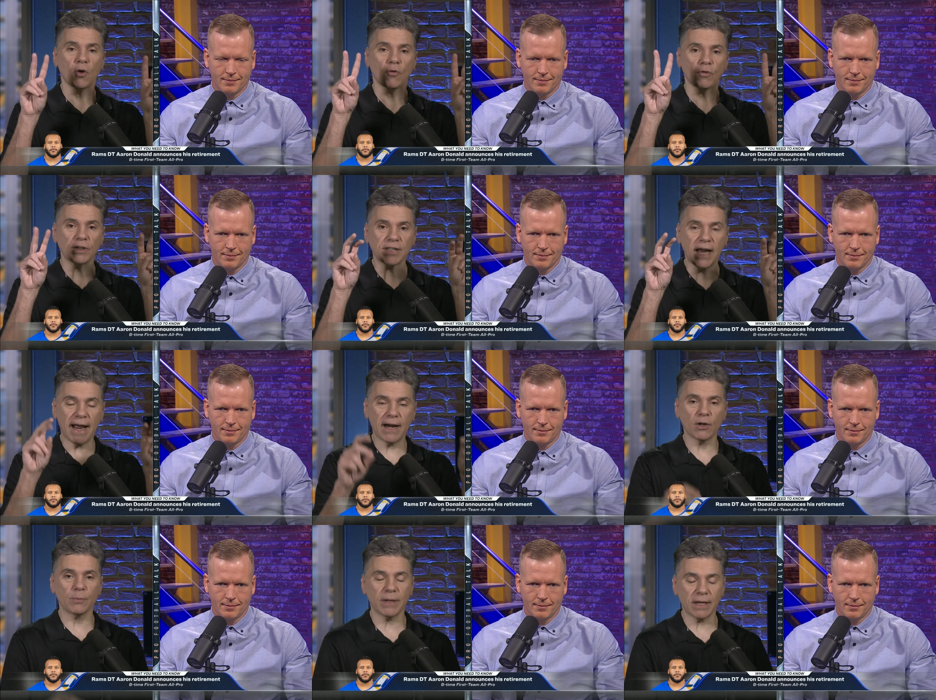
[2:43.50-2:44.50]

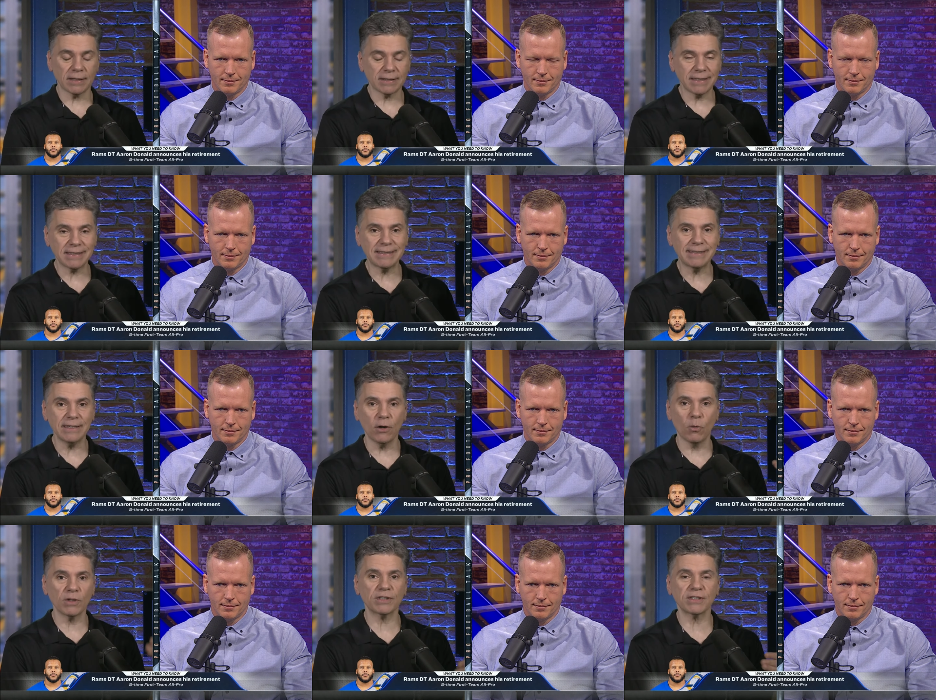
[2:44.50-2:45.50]
Speaker 1: retired, because this
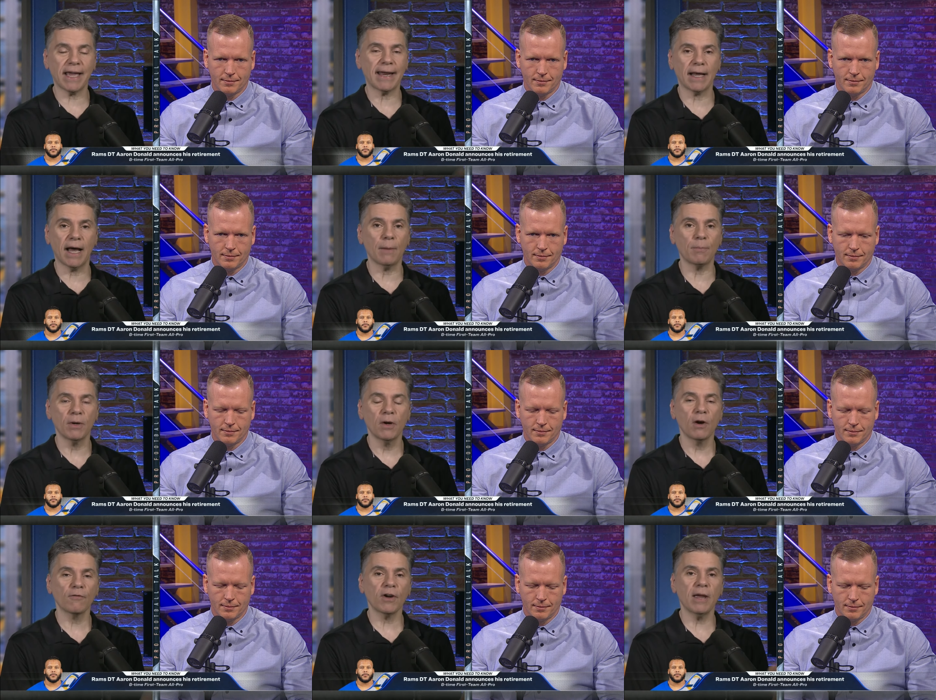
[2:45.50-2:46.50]
deal was set up
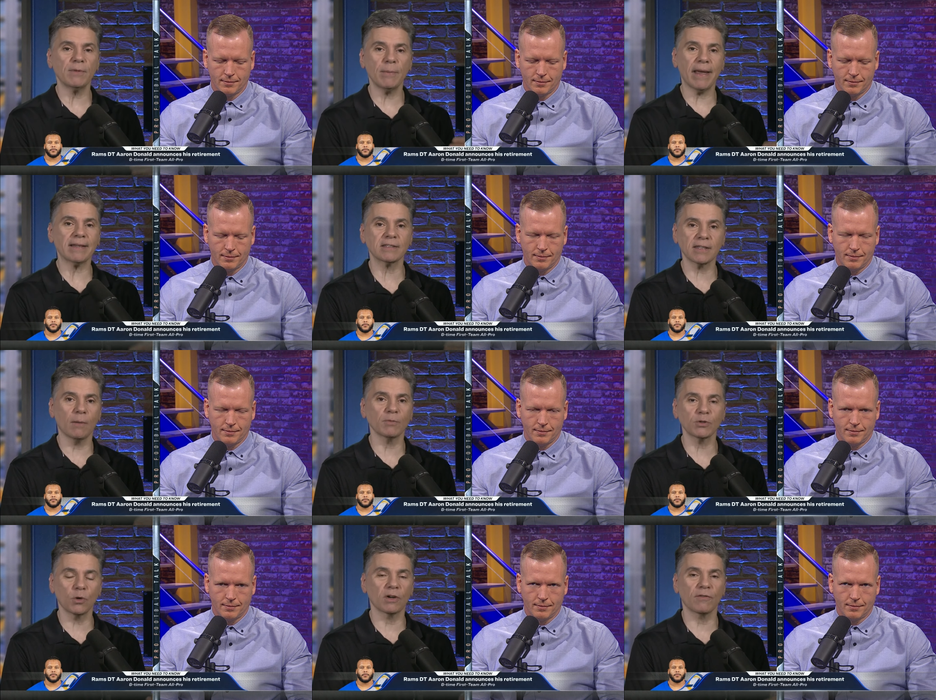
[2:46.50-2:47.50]
for him to make some
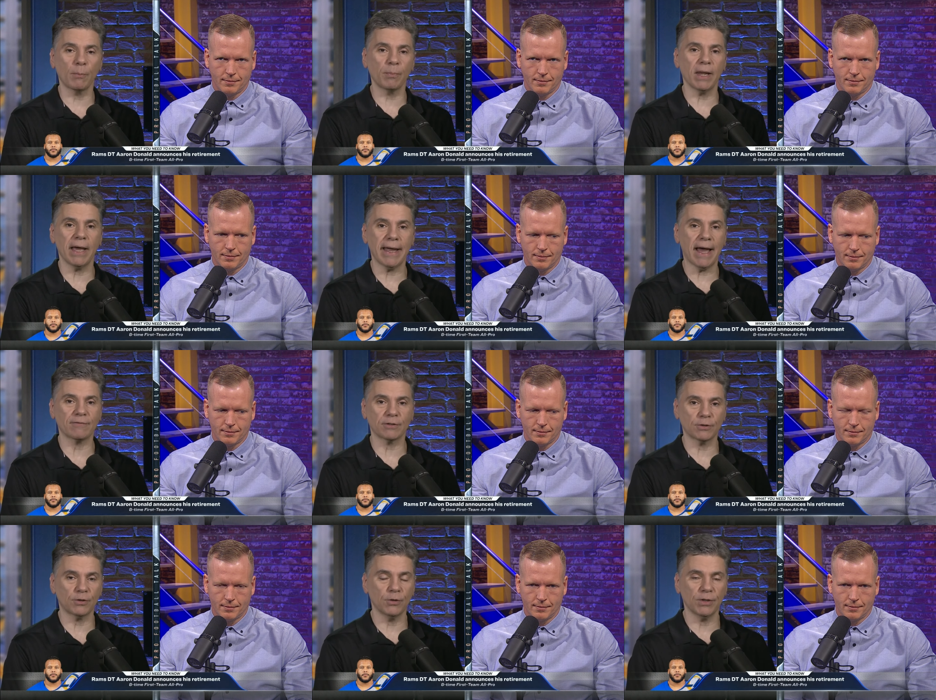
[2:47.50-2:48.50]
sort of a play
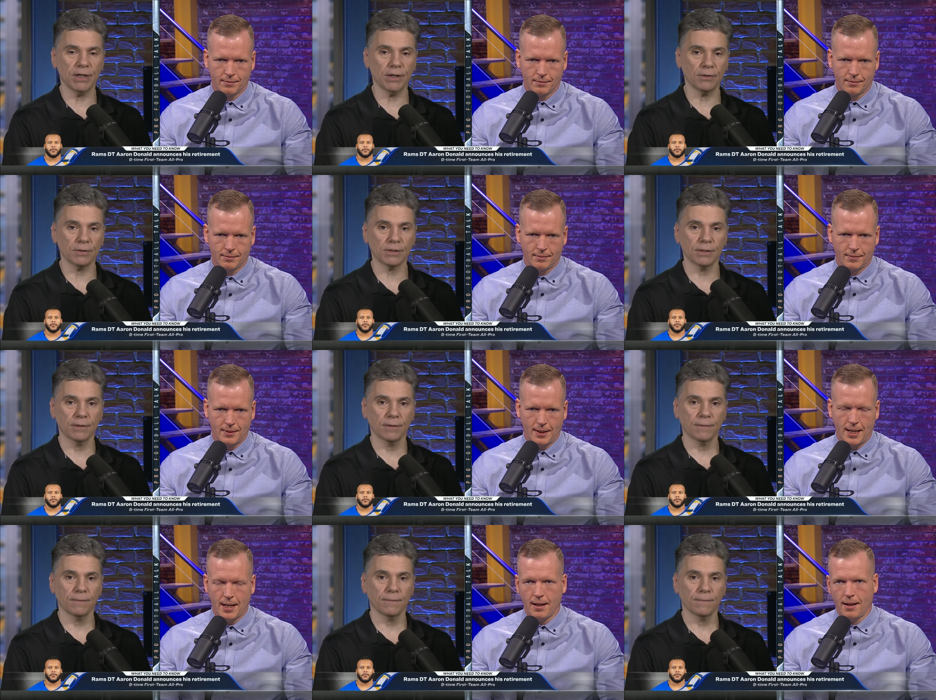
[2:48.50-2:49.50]
after two years.
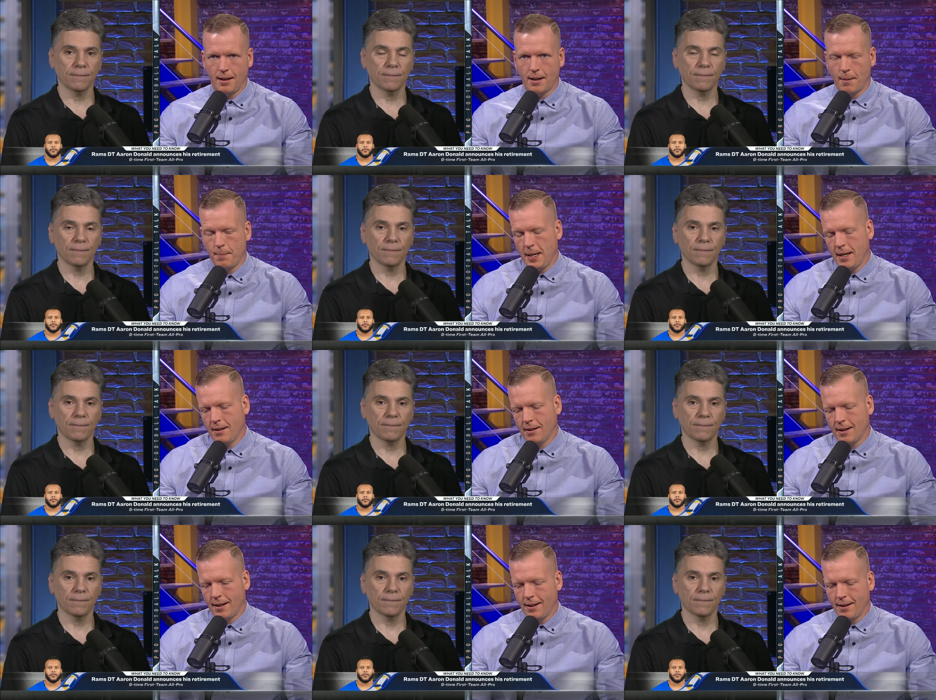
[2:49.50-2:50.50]
Speaker 2: Yeah, I, I mean,
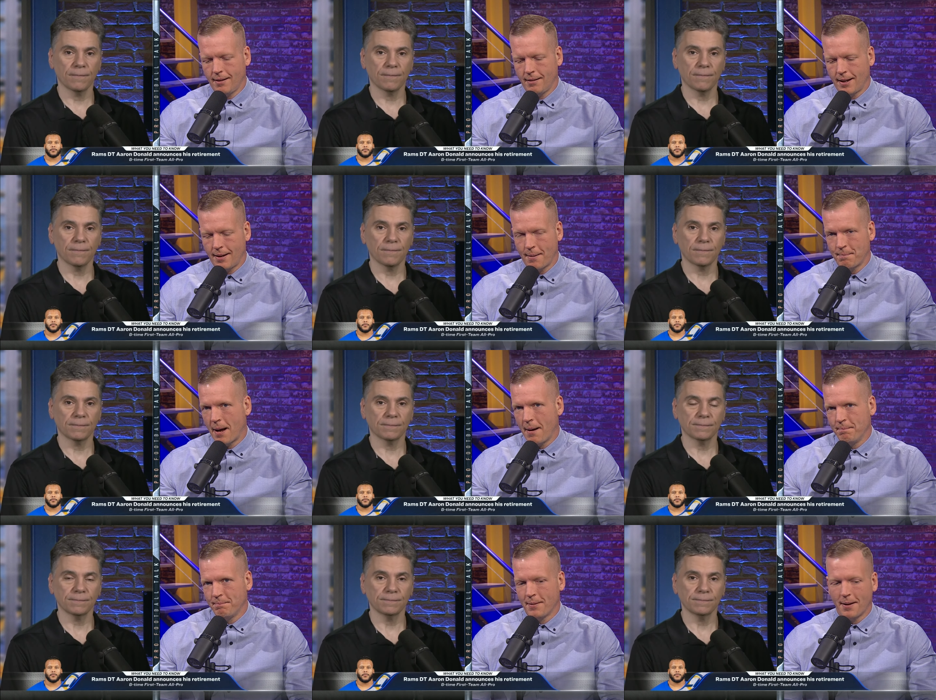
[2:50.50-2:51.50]
I, I,
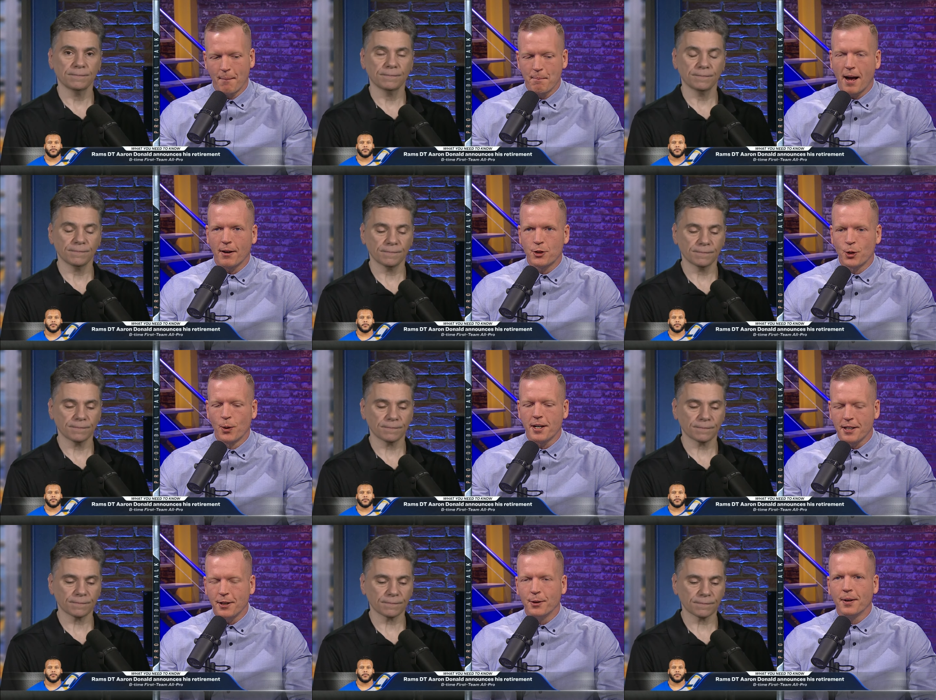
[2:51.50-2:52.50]
I'm I'm not
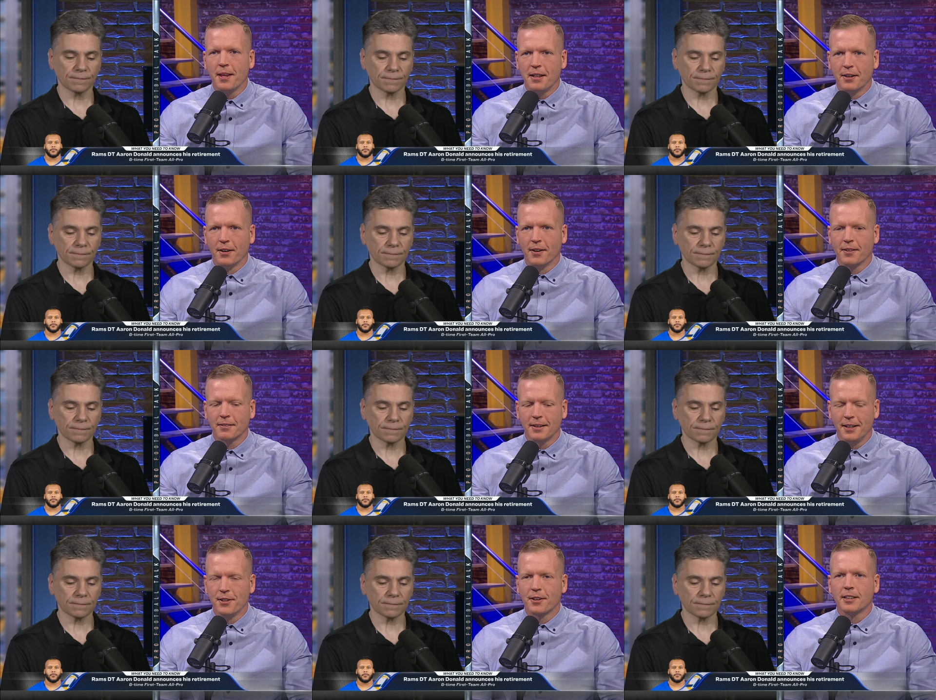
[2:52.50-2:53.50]
joining you in your
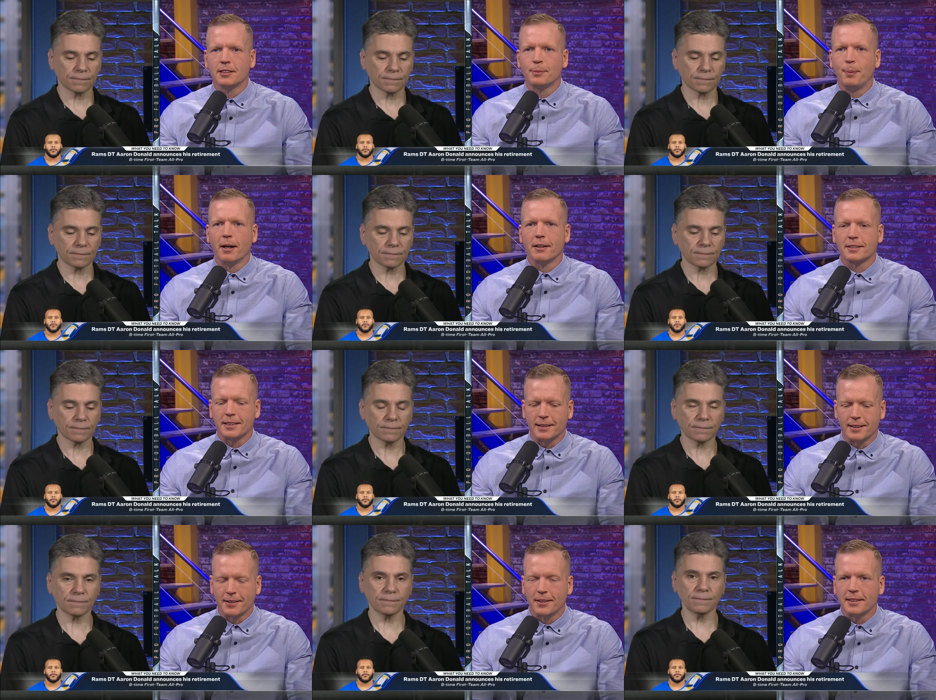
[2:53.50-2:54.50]
in your conspiracy
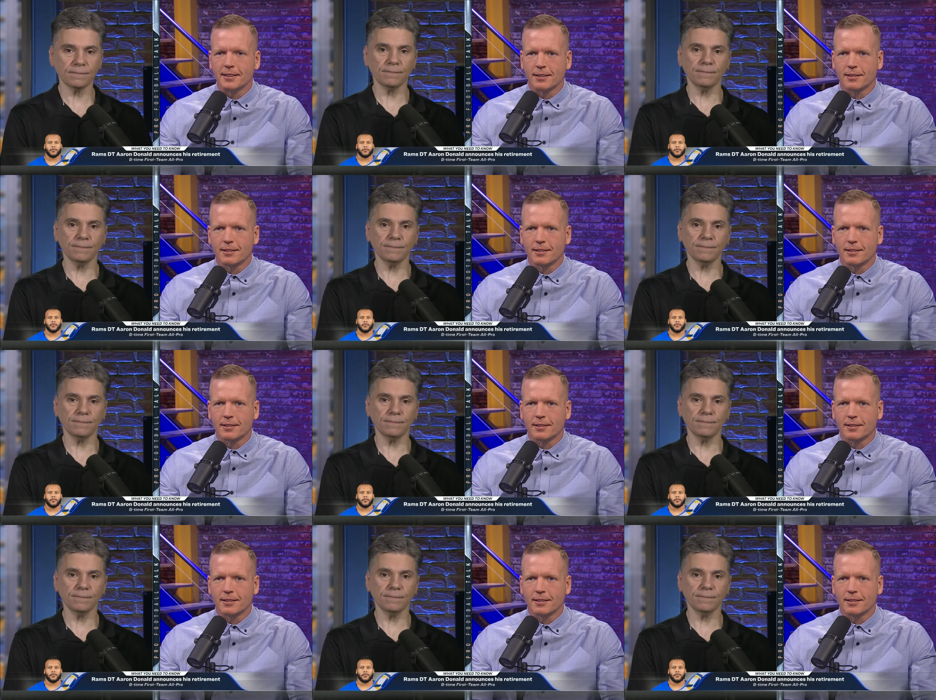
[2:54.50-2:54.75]
theories this